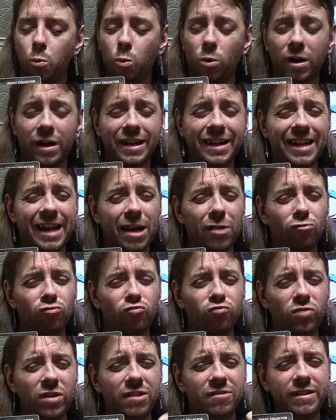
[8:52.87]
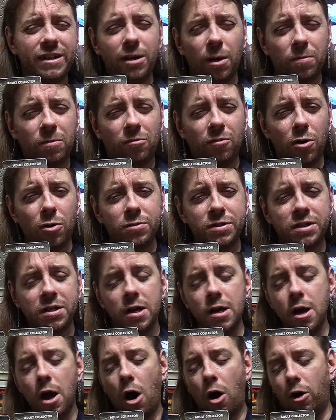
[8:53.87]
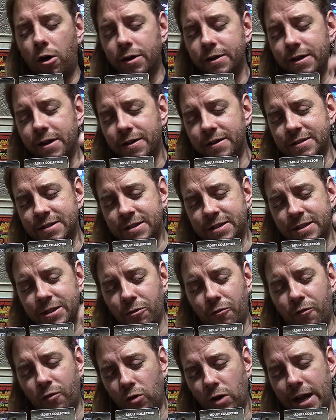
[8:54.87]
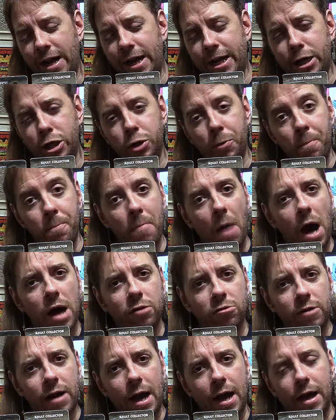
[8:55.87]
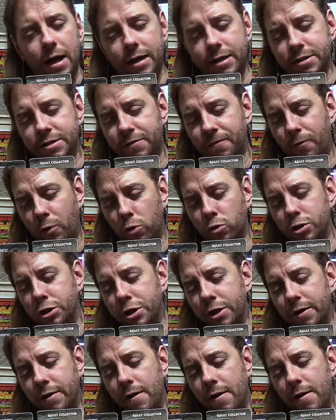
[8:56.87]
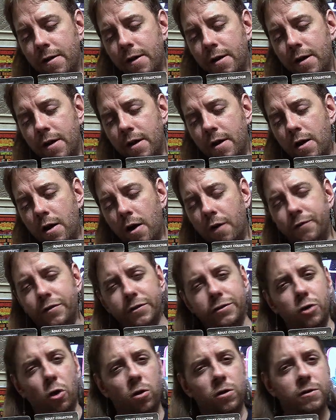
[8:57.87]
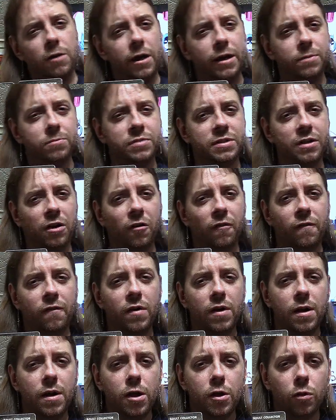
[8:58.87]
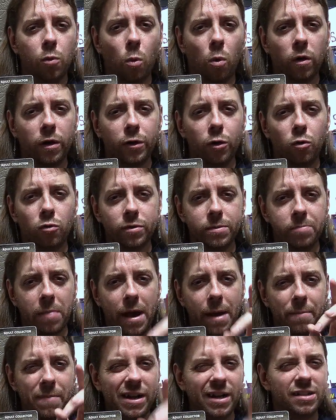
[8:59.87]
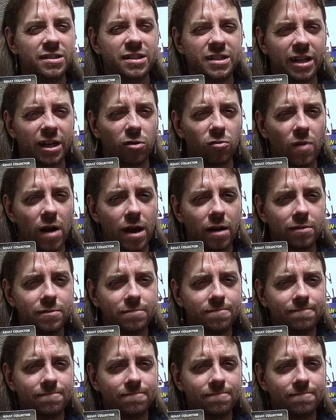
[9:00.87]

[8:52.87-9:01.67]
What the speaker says: we're gonna get really up close on the Silver Age modernized version of the Dark Knight himself, the one and only Batman. Stick around.